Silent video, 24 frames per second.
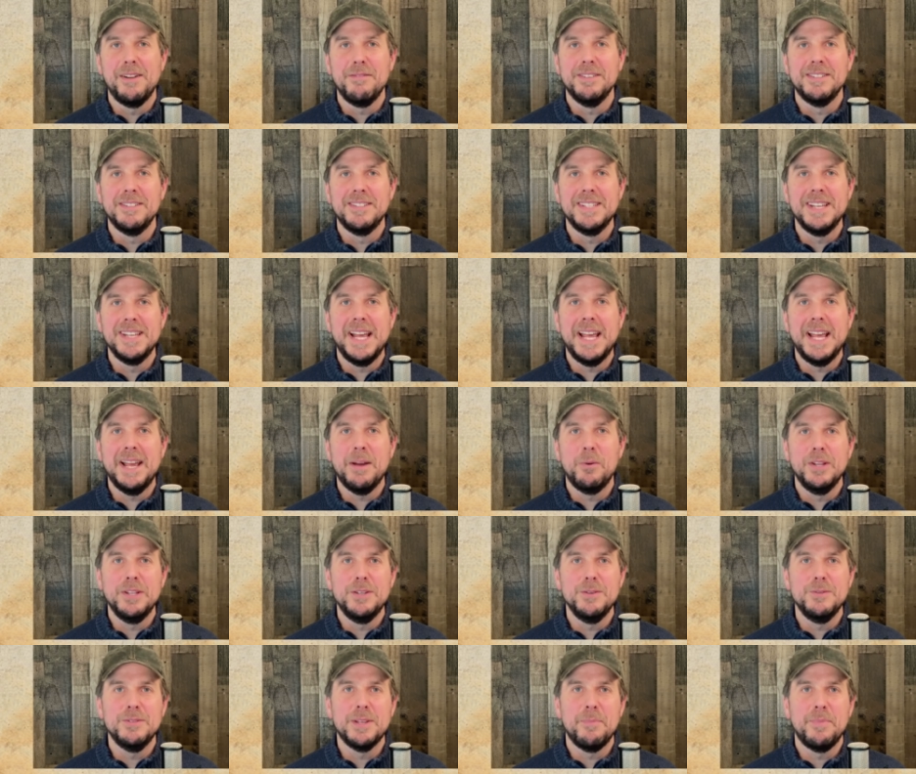today I want to
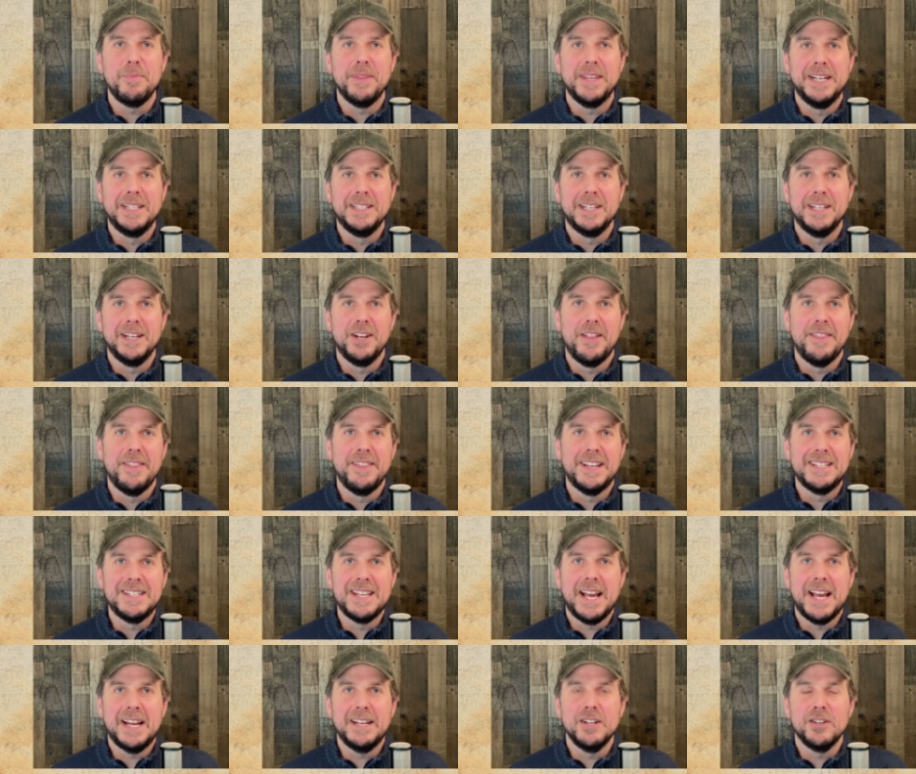do something a little on the
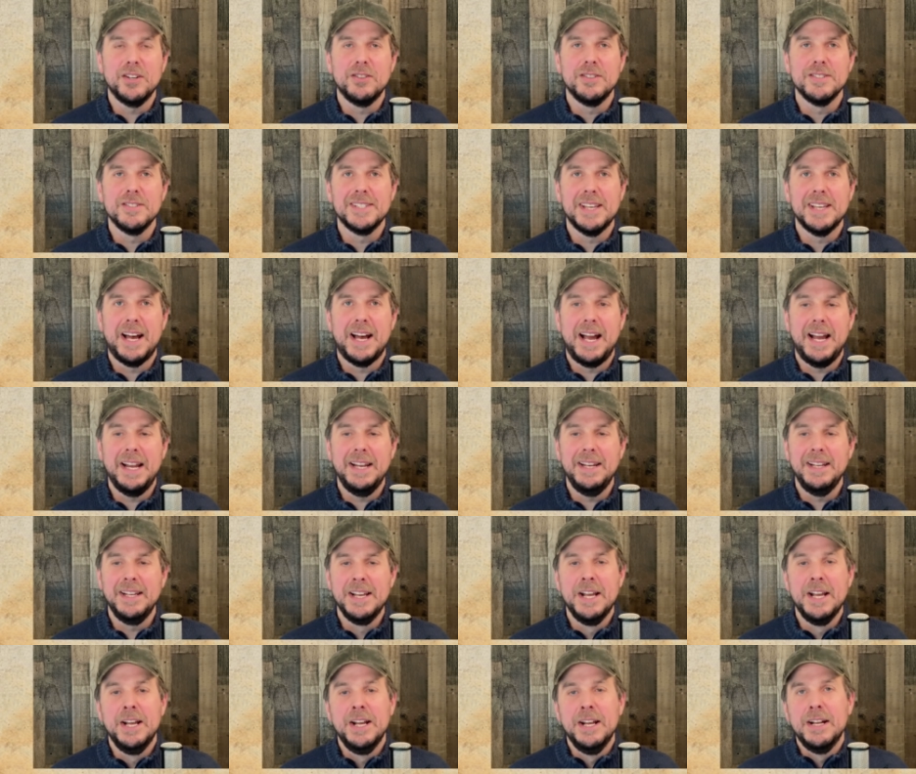technical side,
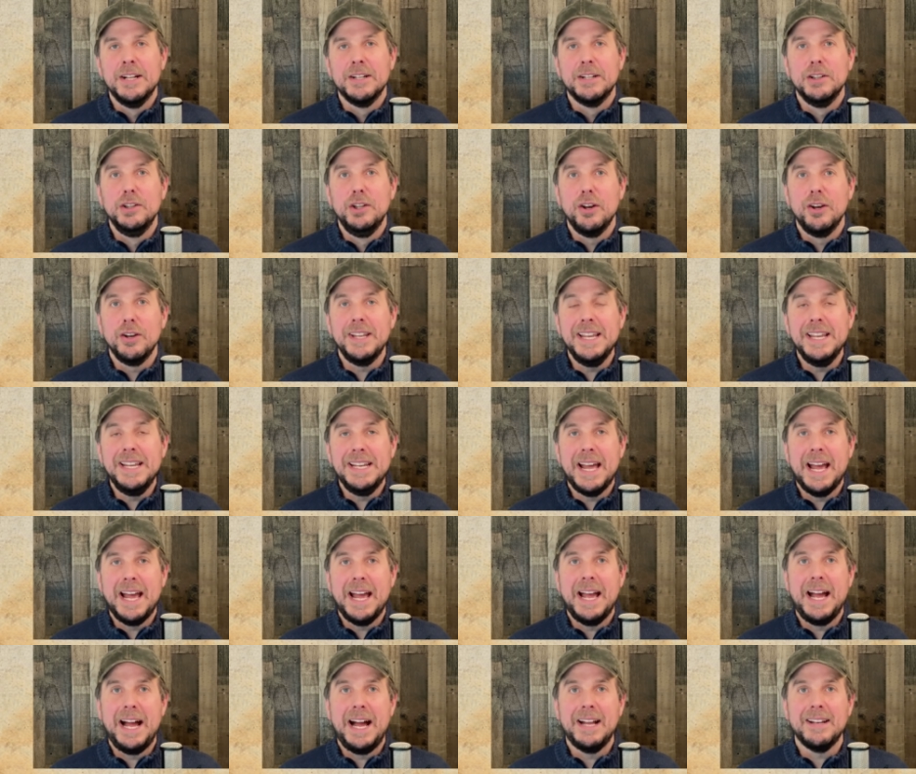looking
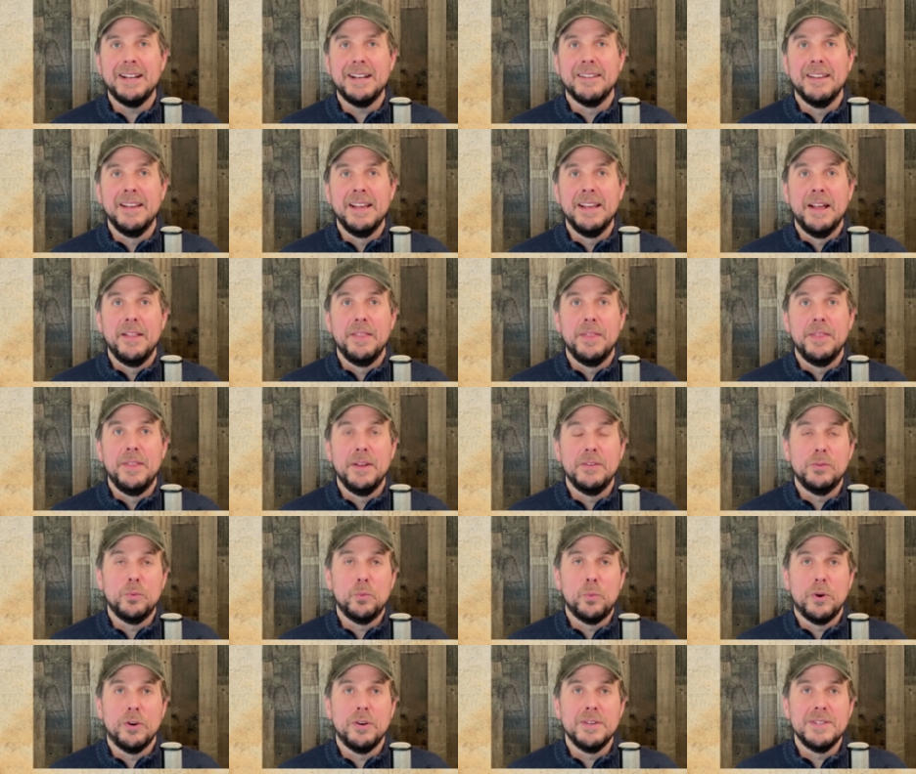at this
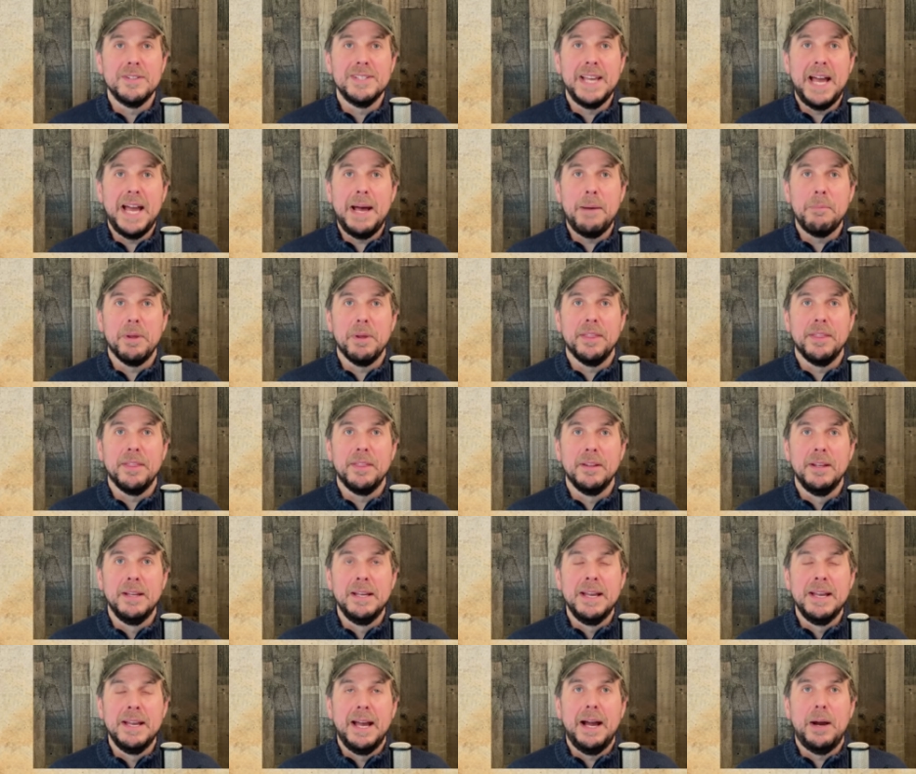word Sabbath.
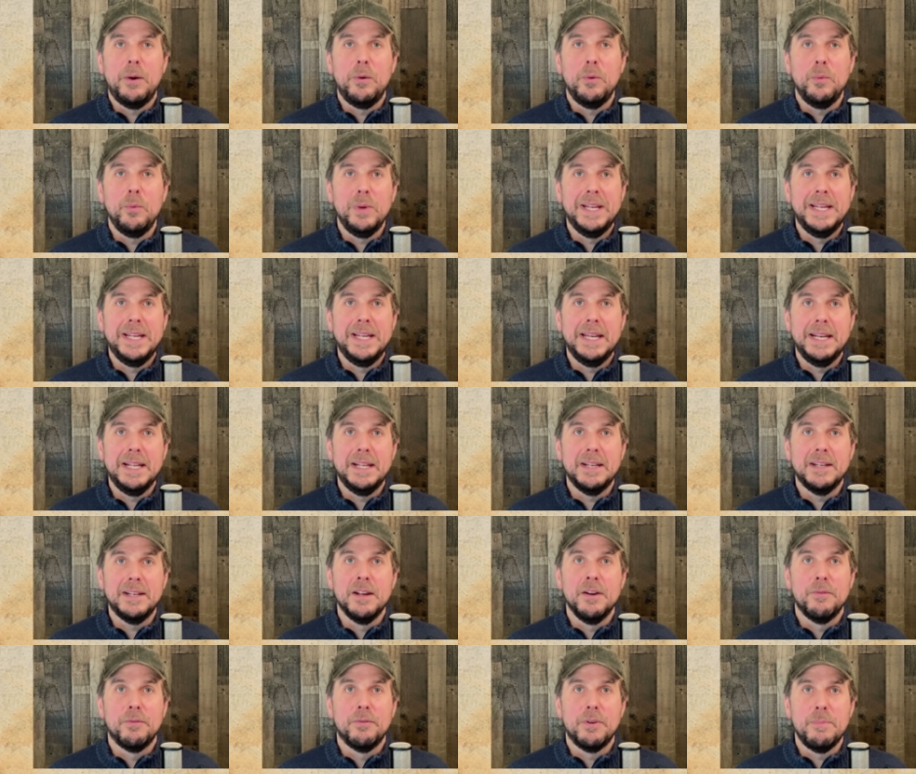How we get it
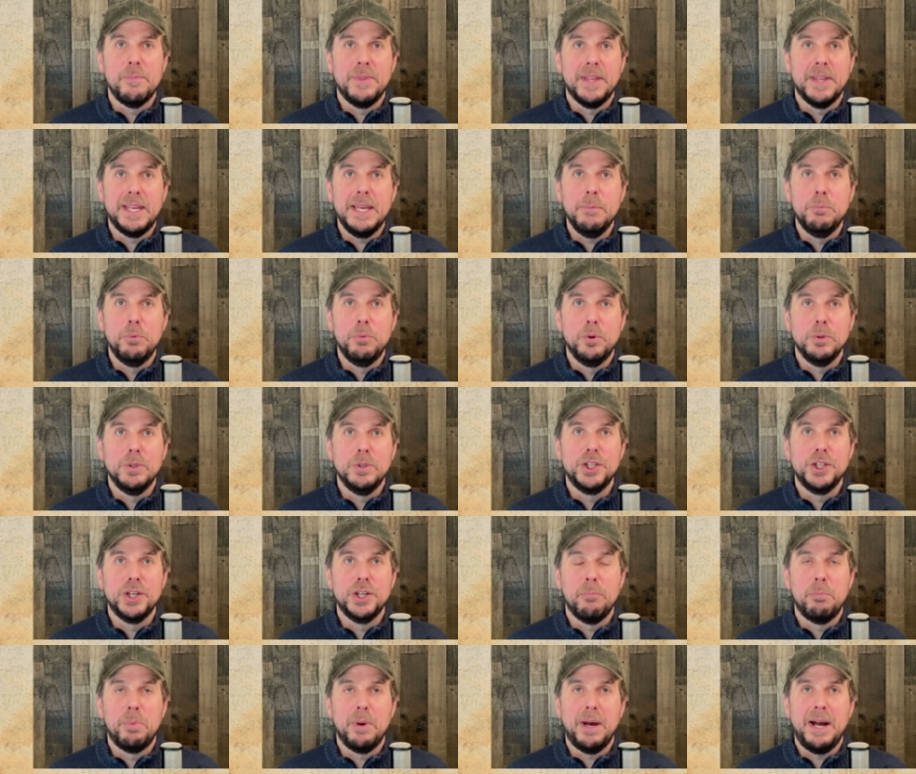from the Hebrew
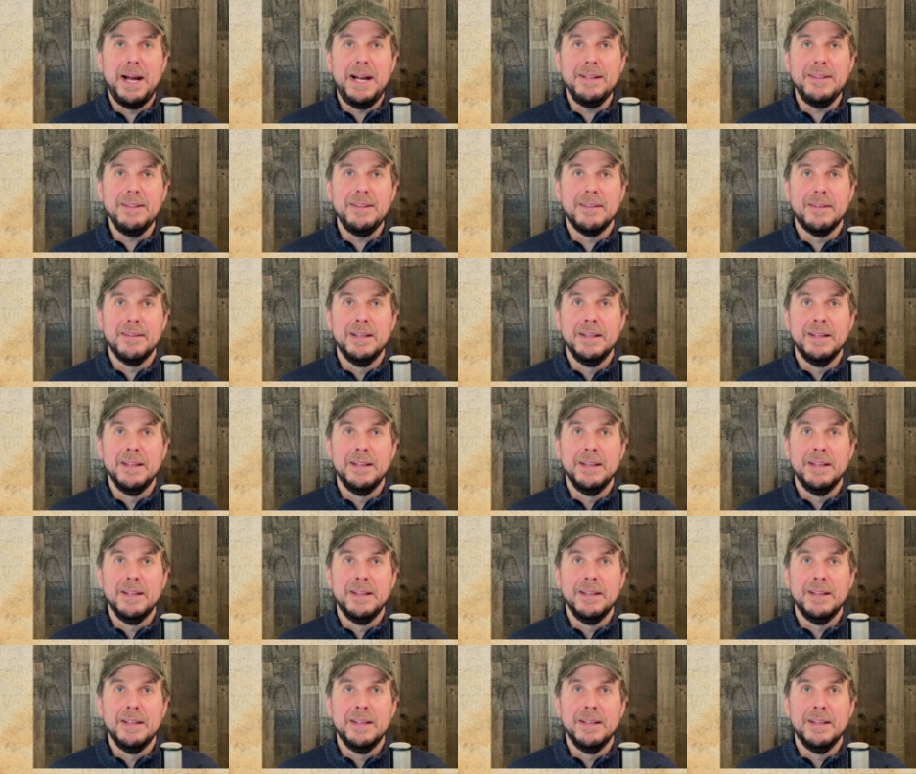Shabbat,